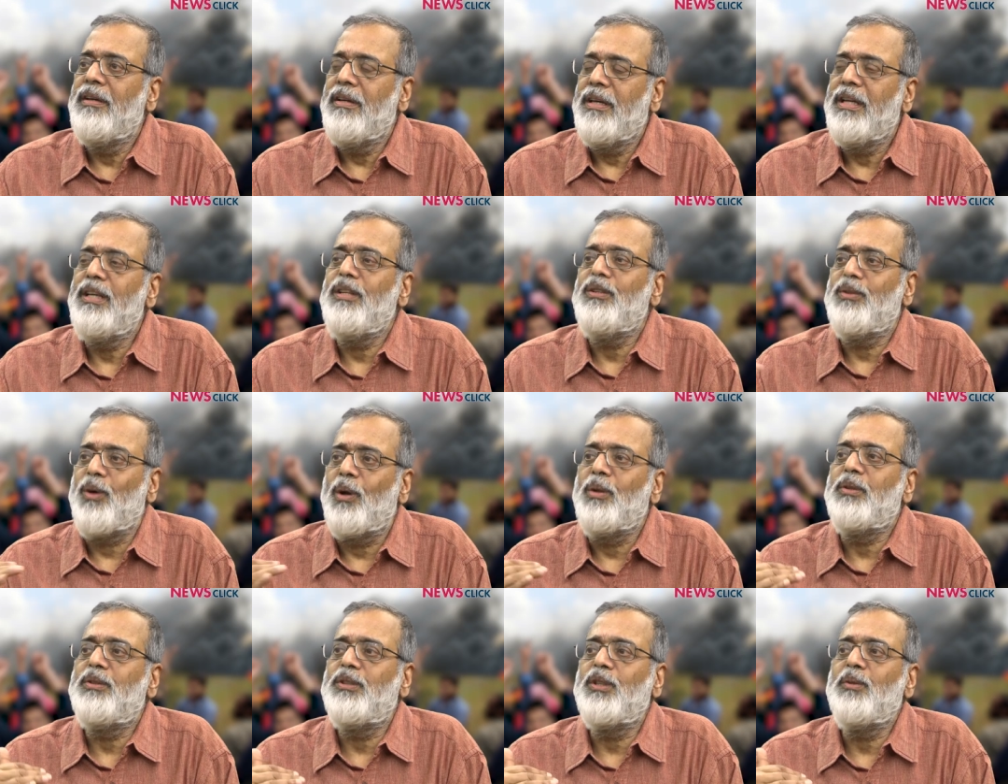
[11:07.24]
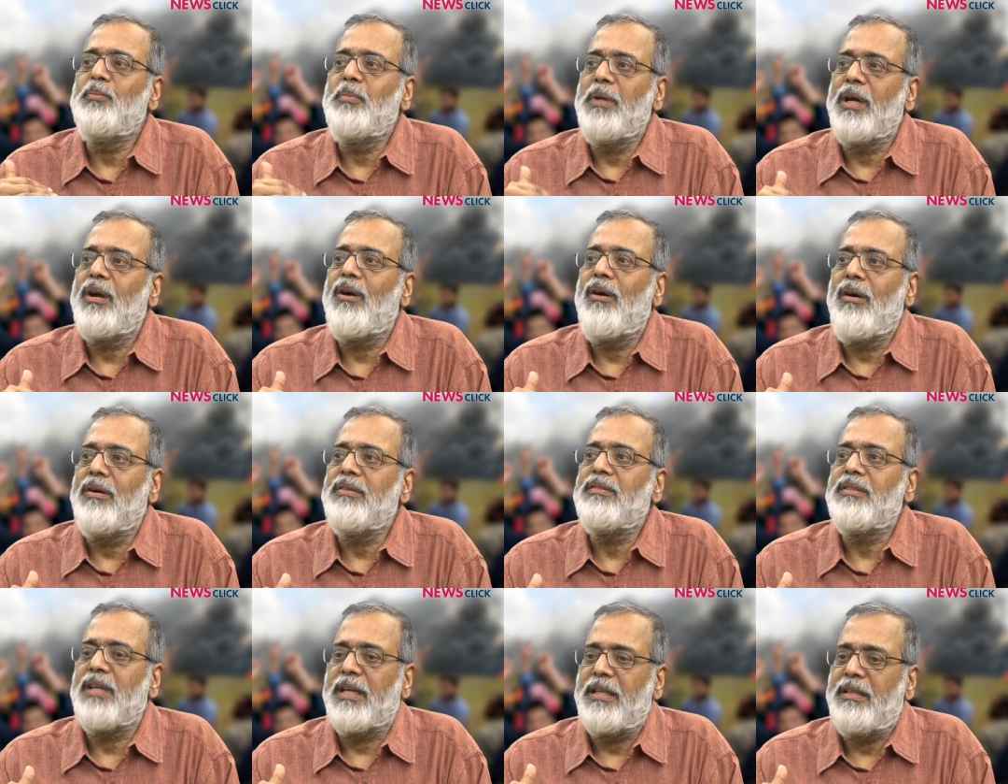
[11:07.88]
is also
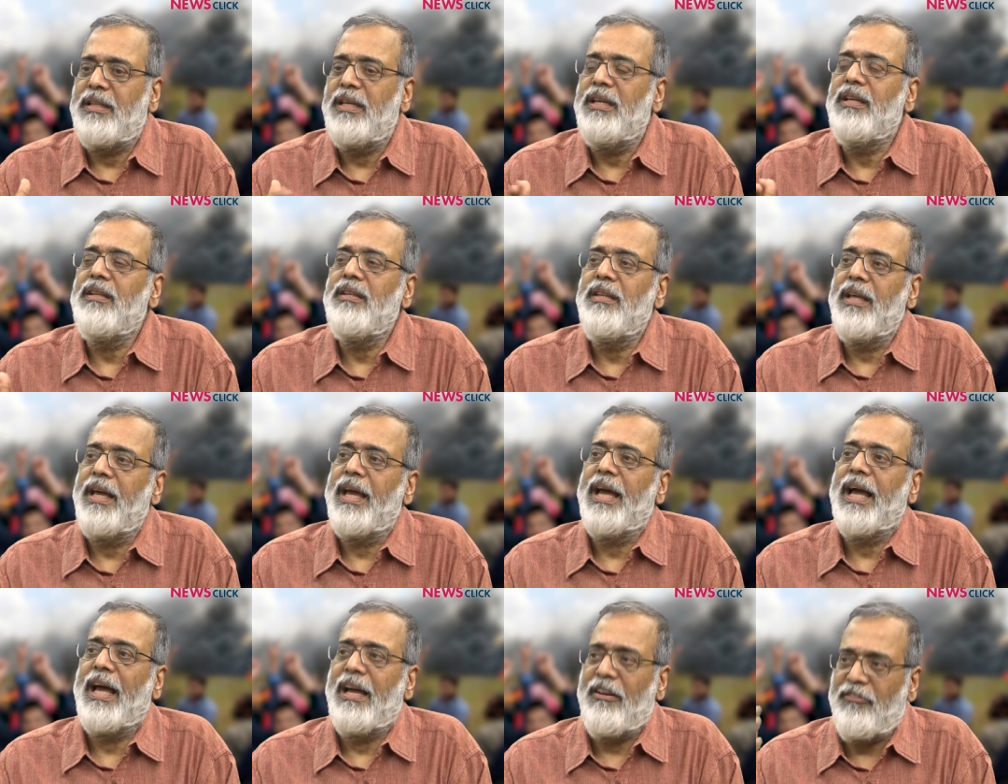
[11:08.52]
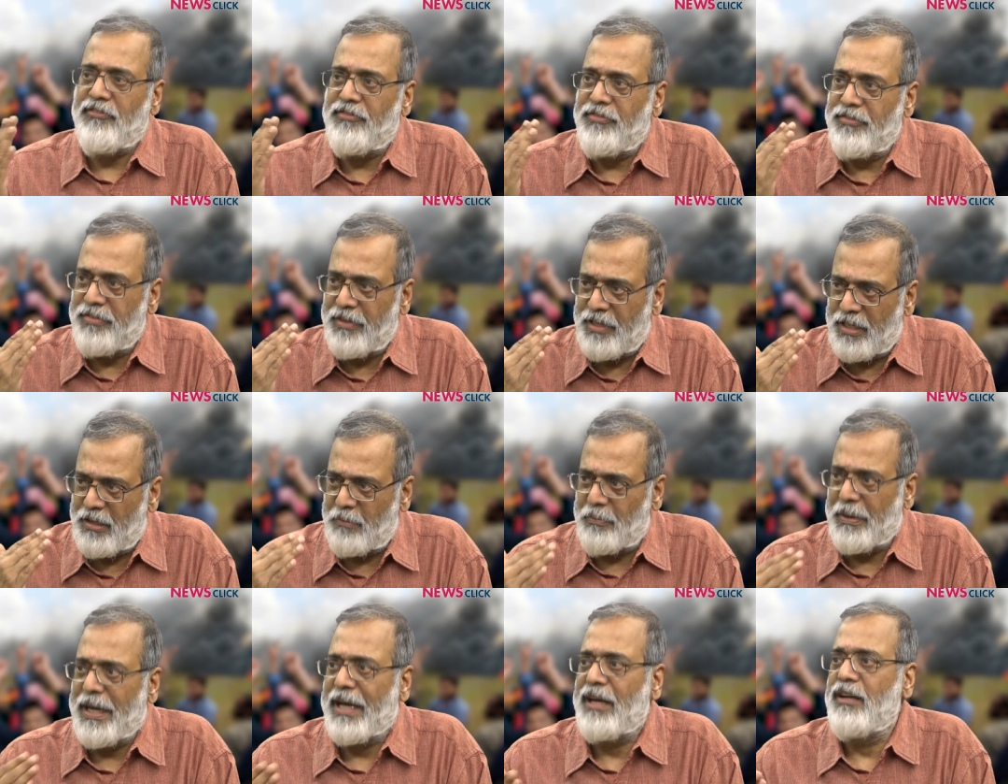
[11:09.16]
because I think they have at
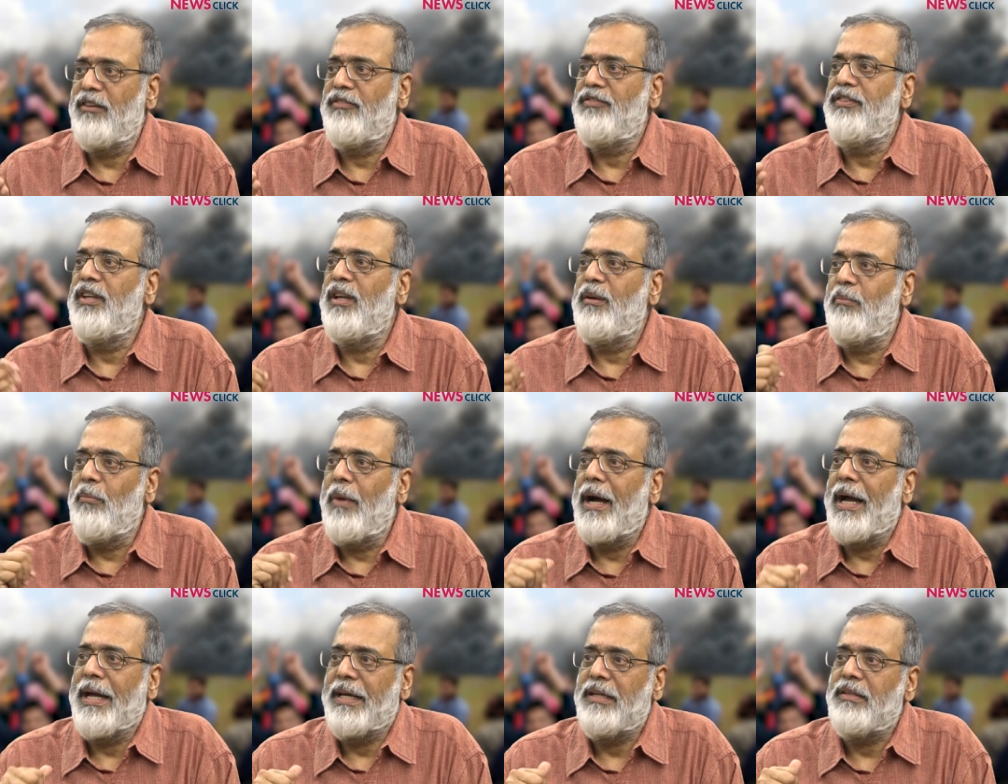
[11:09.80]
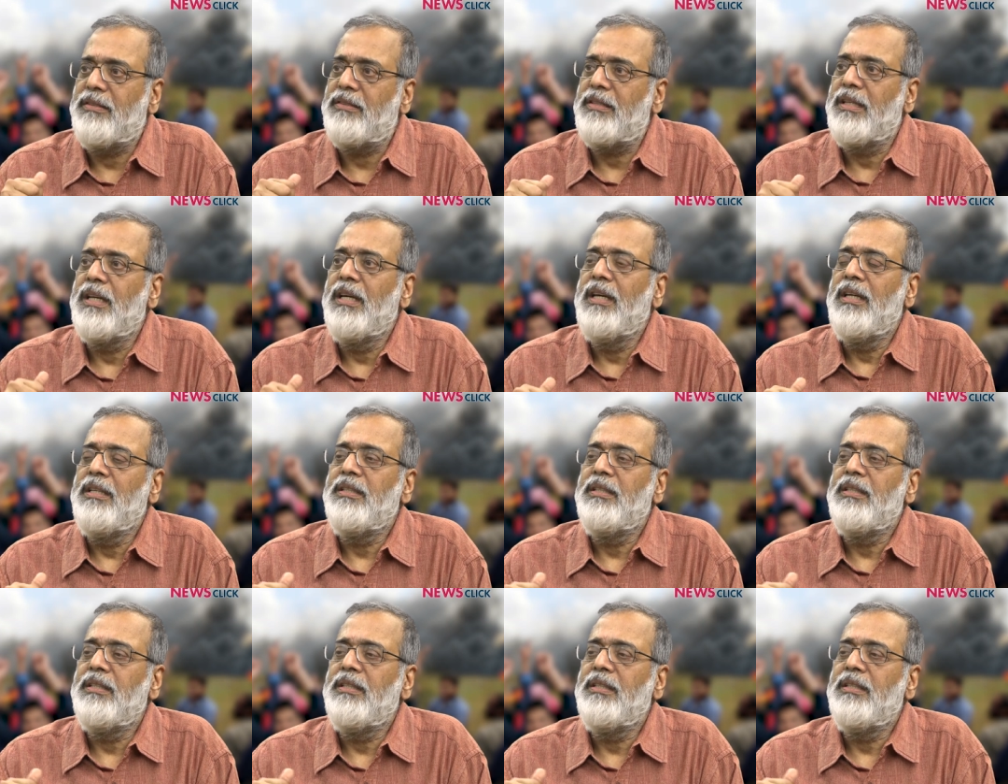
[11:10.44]
the back of their minds